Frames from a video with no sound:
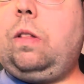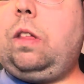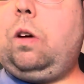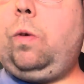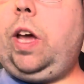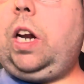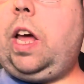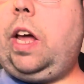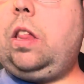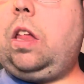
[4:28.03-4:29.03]
A week
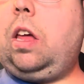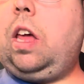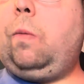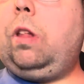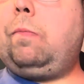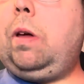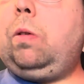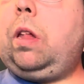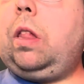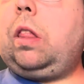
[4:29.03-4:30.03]
later, it was
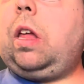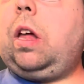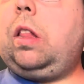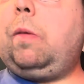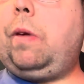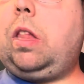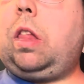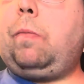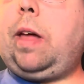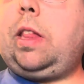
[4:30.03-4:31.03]
Milton's turn to be
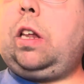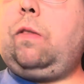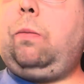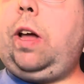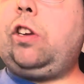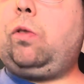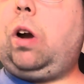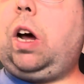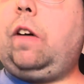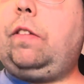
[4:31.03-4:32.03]
suspected of
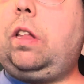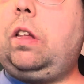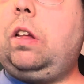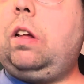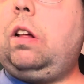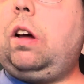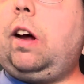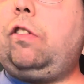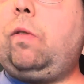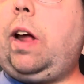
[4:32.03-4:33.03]
witchcraft
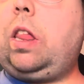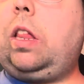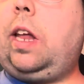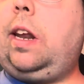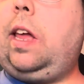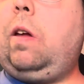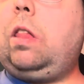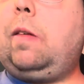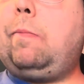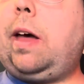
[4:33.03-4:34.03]
after accidentally
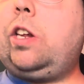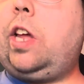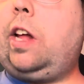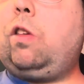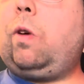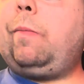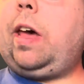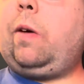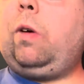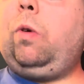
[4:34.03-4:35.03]
using magic to
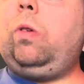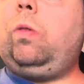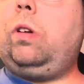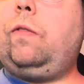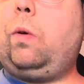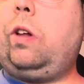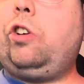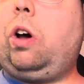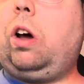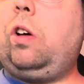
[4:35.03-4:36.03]
repair a wound for a
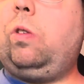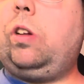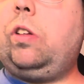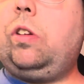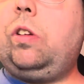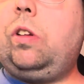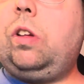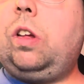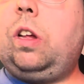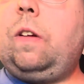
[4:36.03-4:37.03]
child.
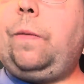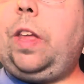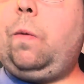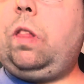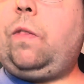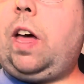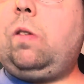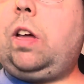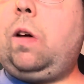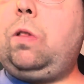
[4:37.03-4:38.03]
He was
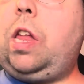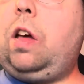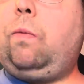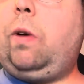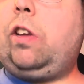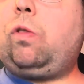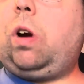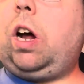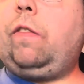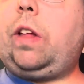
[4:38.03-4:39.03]
found guilty of
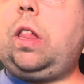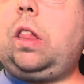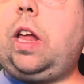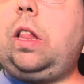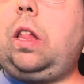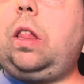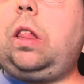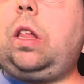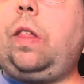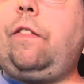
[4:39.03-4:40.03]
witchcraft and
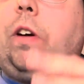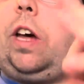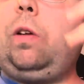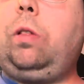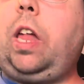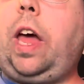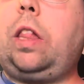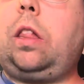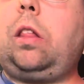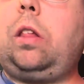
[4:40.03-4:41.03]
sentenced to the final
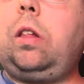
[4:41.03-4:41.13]
test.